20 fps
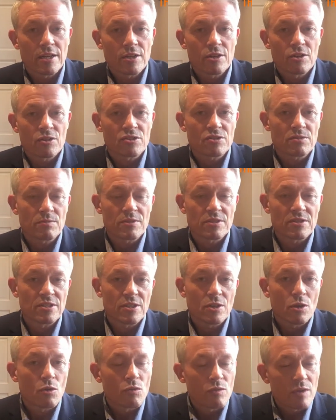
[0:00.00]
Customers,
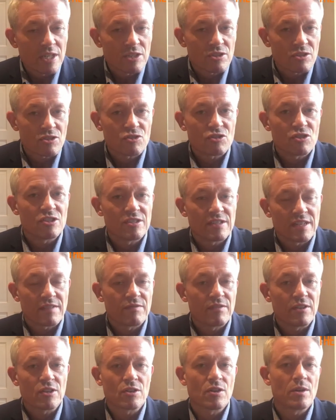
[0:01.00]
you know, research is
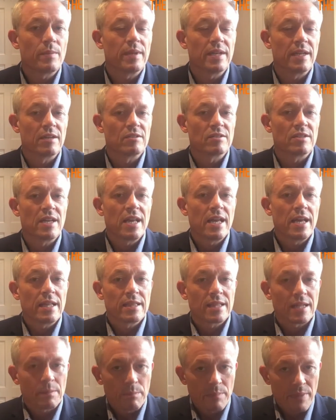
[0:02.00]
definitely coming out
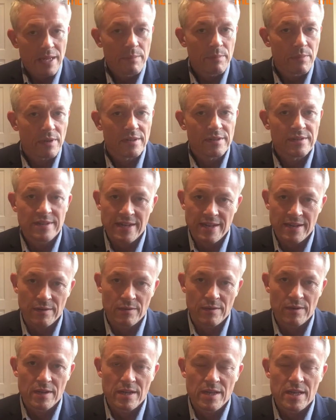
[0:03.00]
that people now,